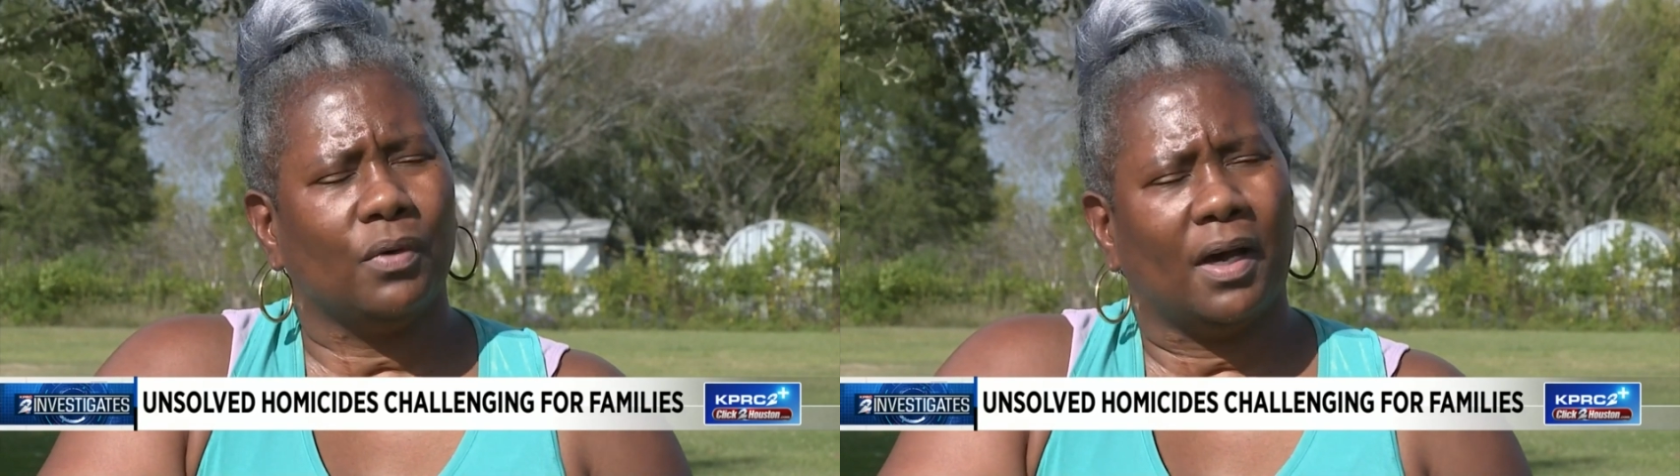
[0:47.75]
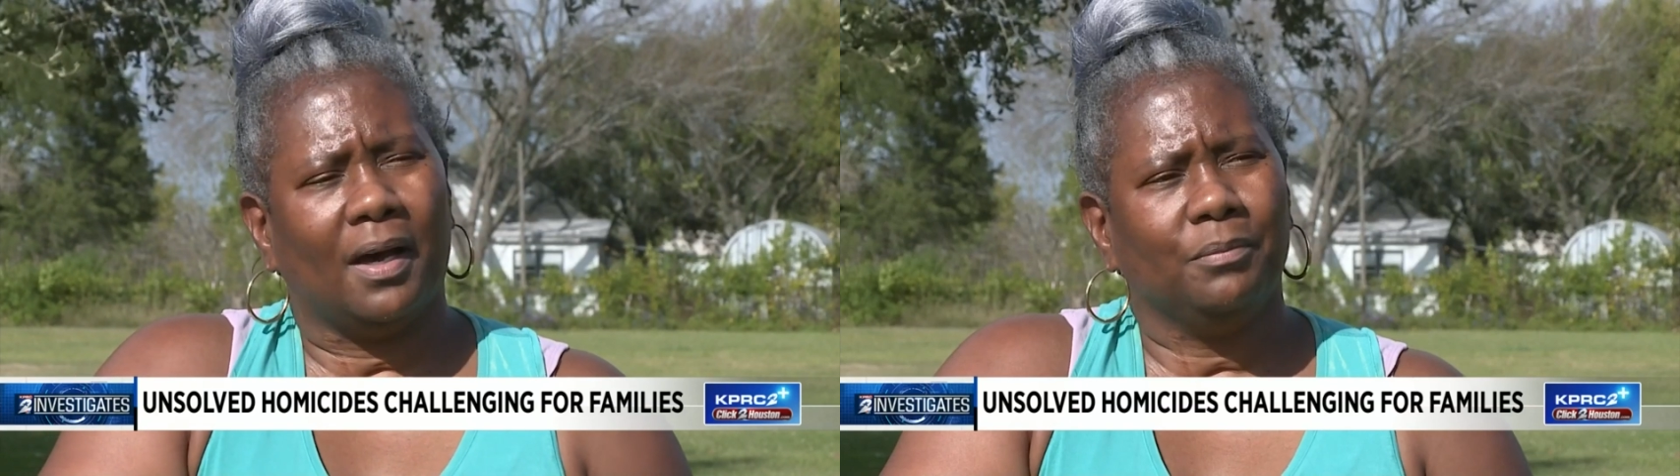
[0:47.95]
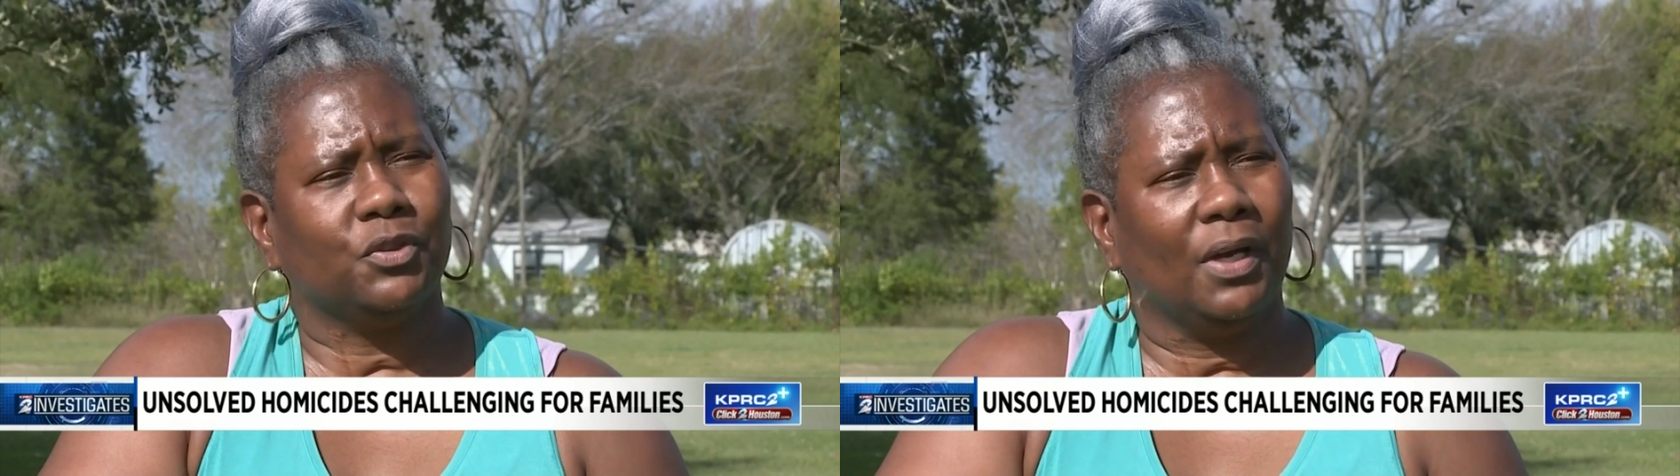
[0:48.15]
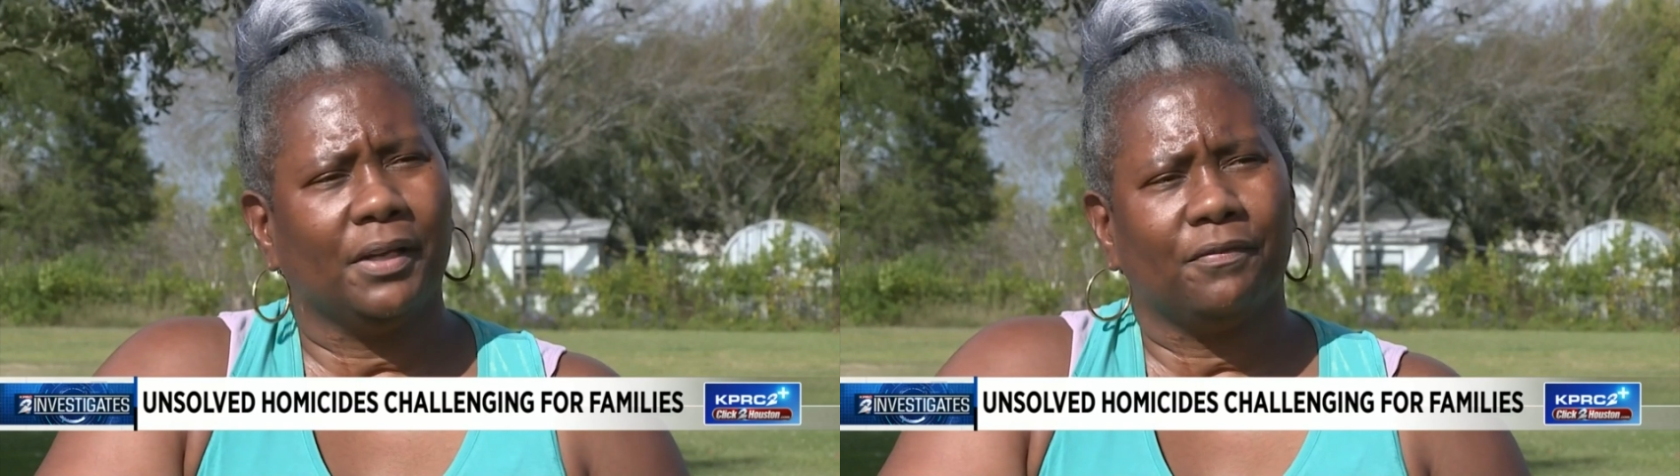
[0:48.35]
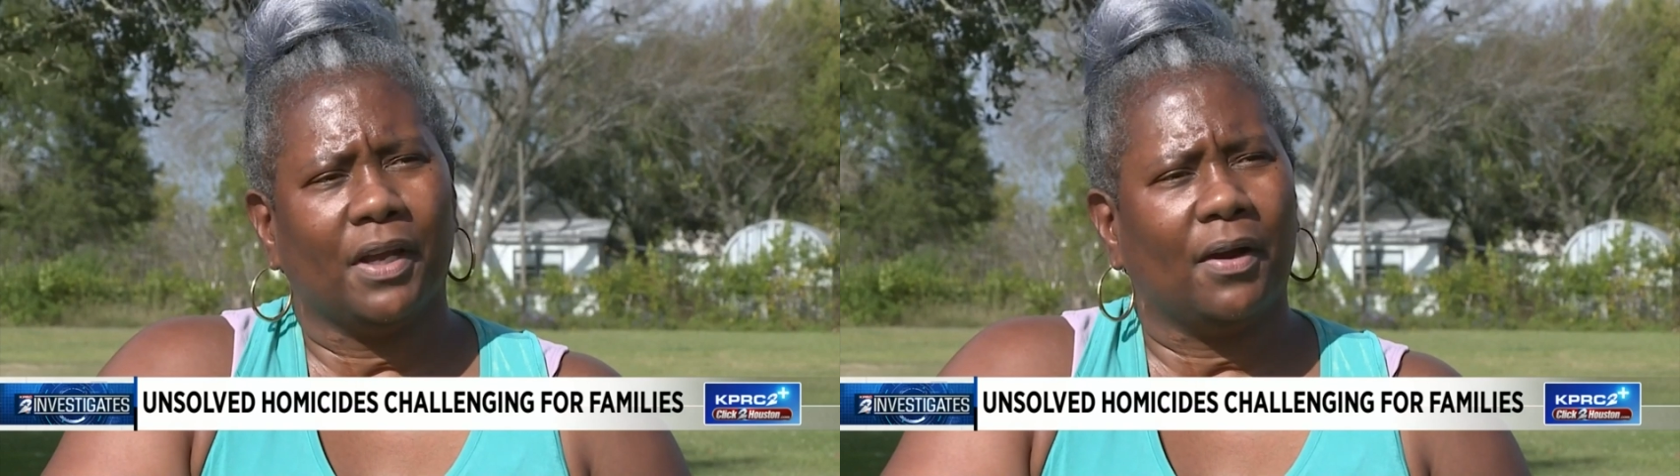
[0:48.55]
I'm trying to
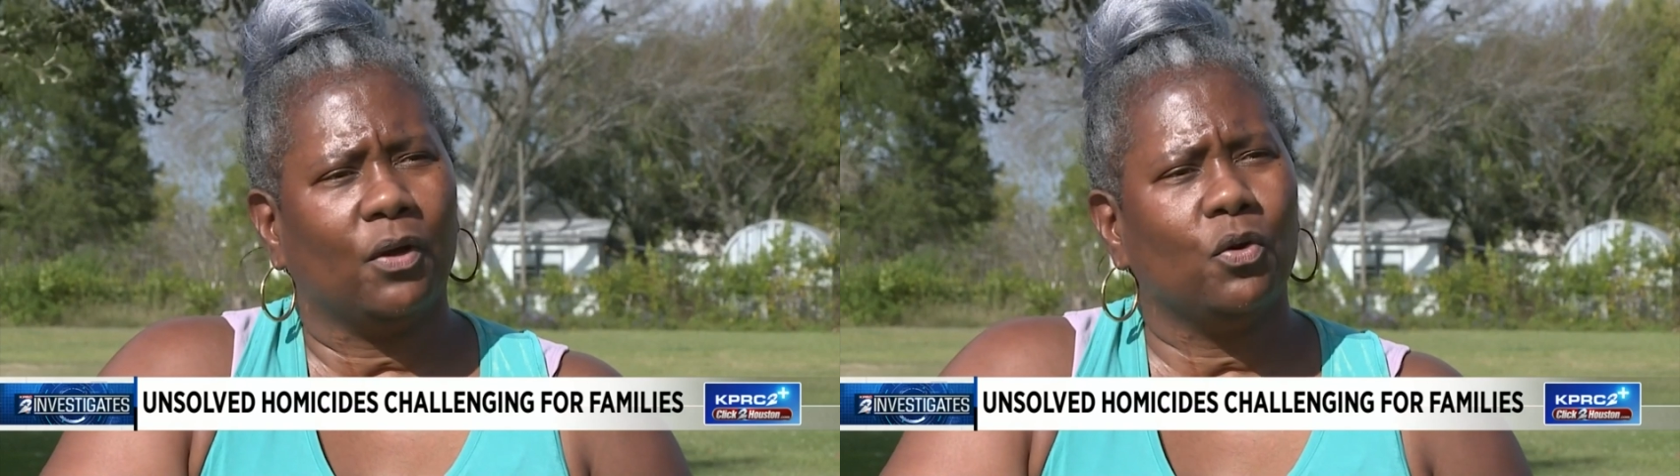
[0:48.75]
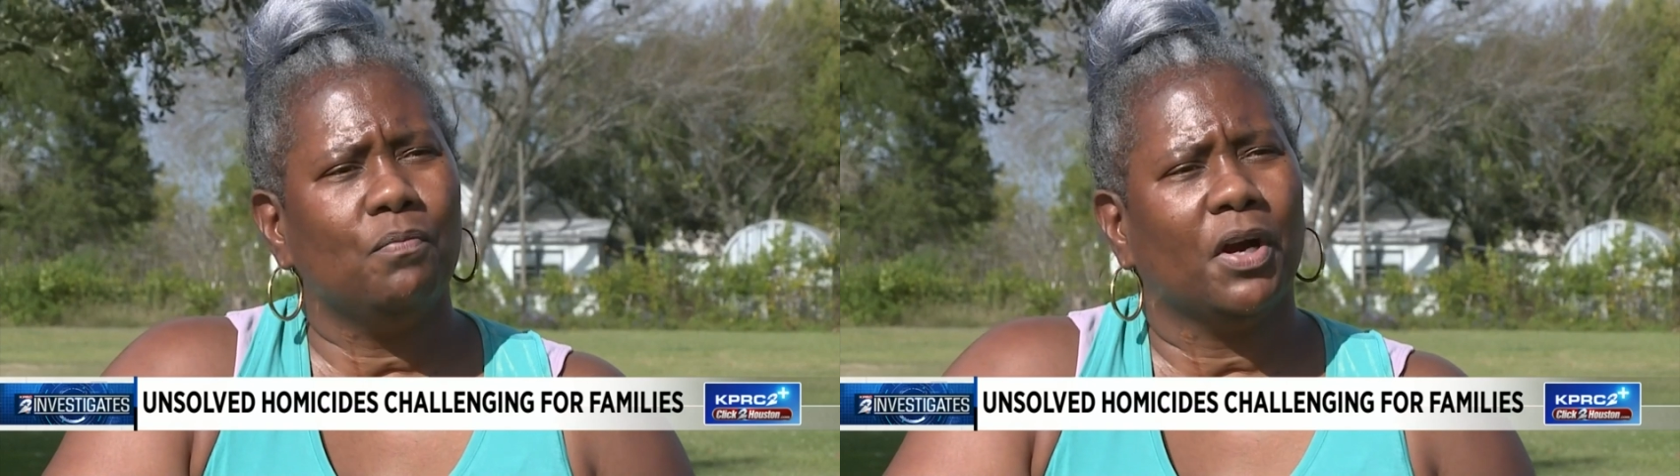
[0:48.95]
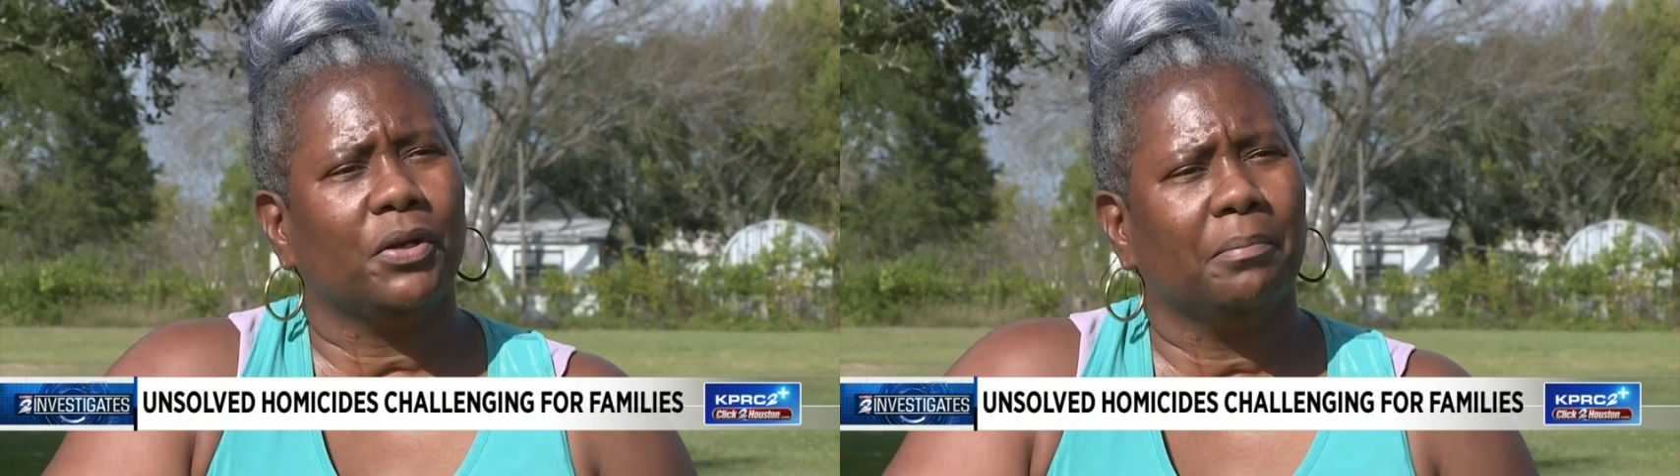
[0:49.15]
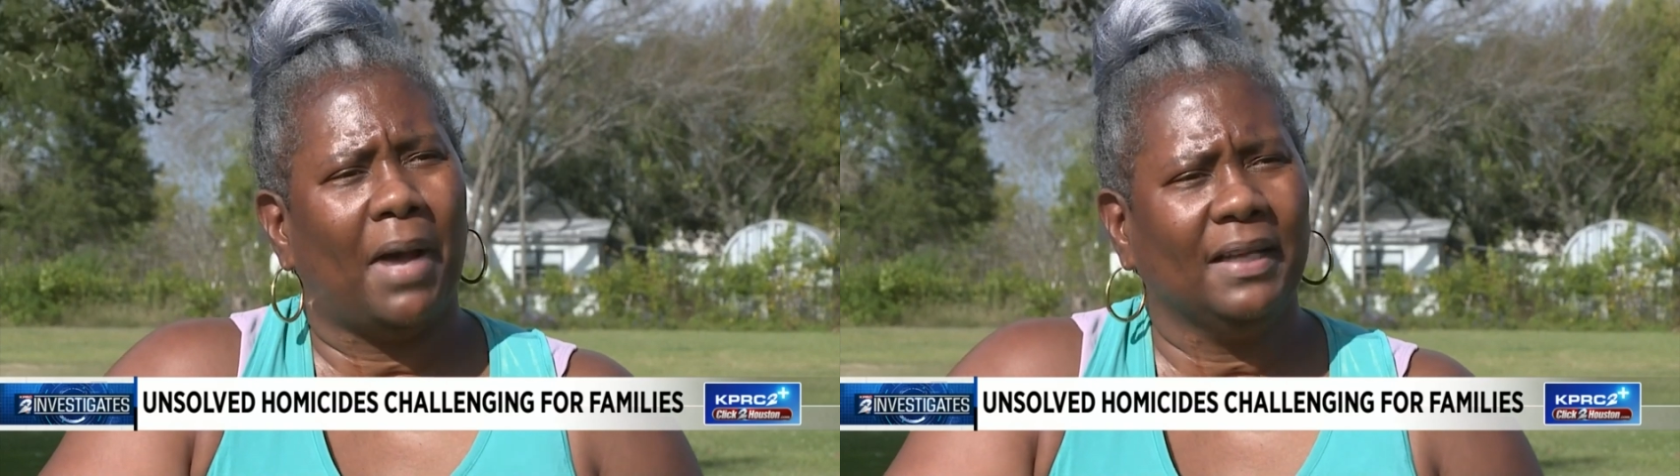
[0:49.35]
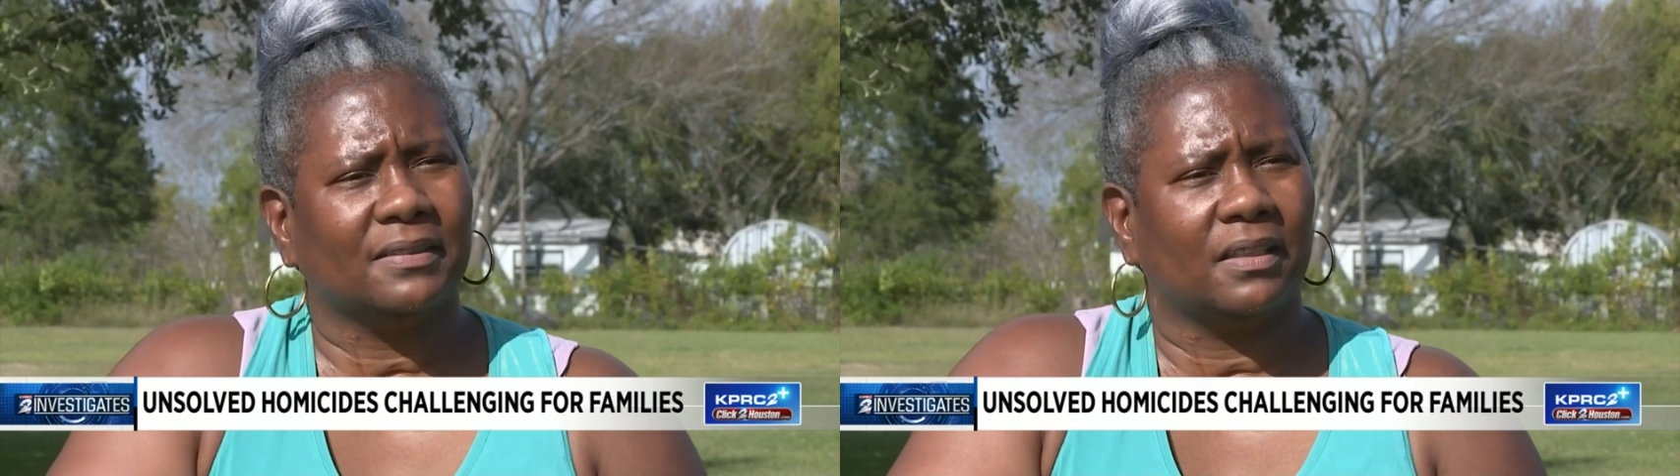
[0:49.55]
figure out who murdered
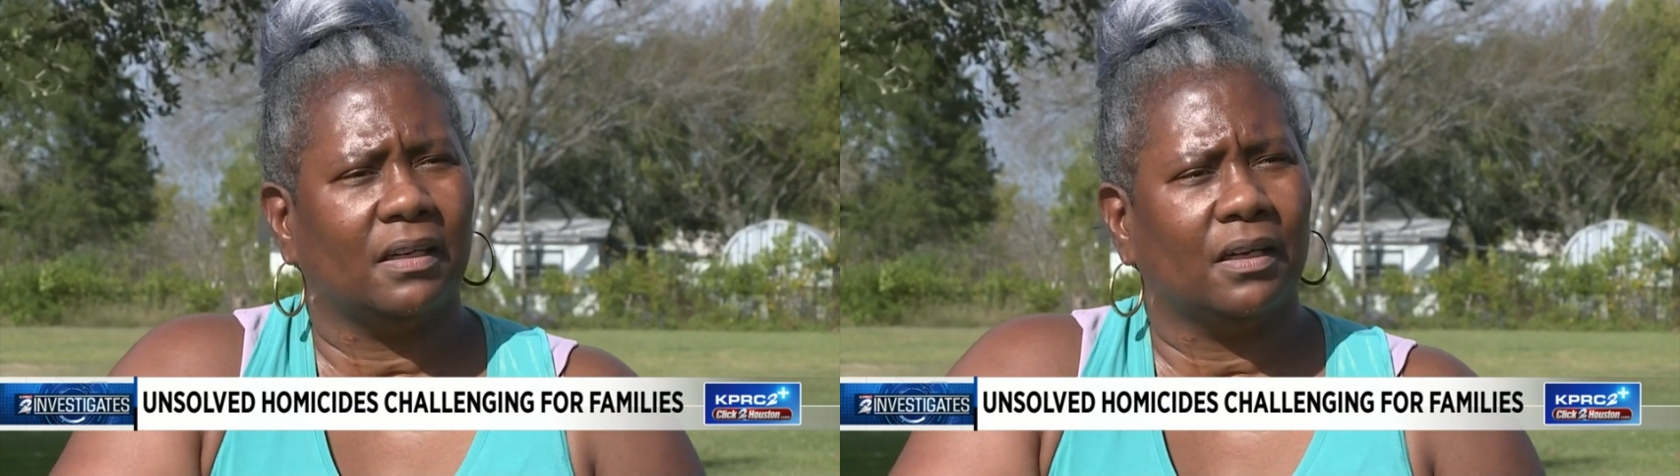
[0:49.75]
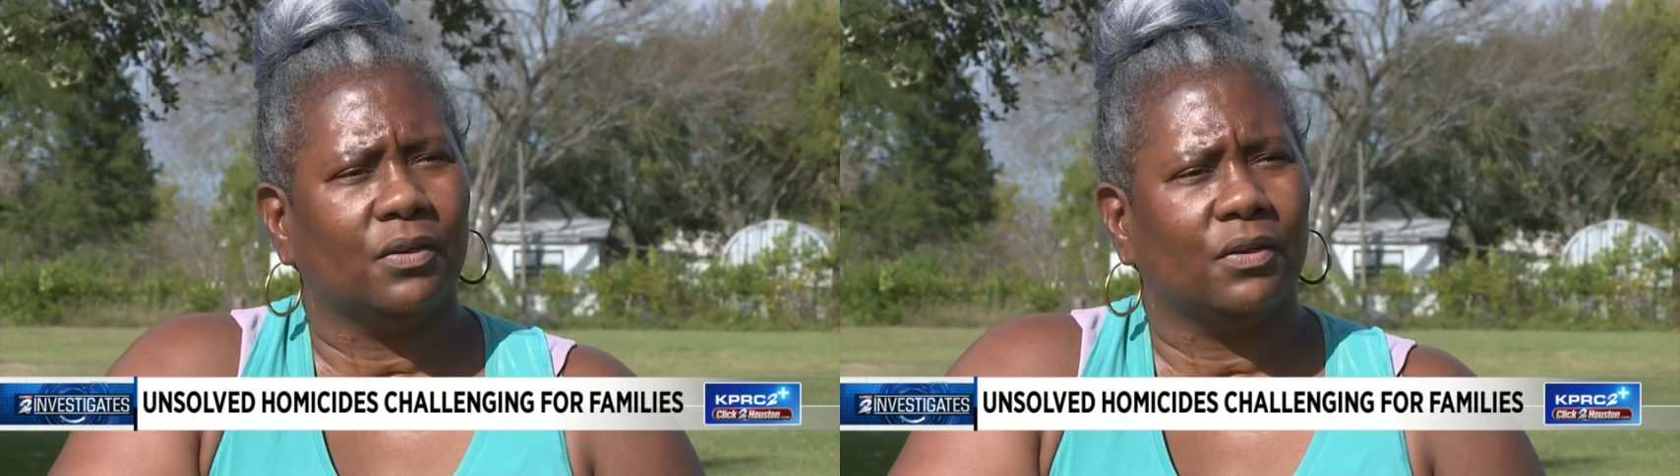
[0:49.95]
my son.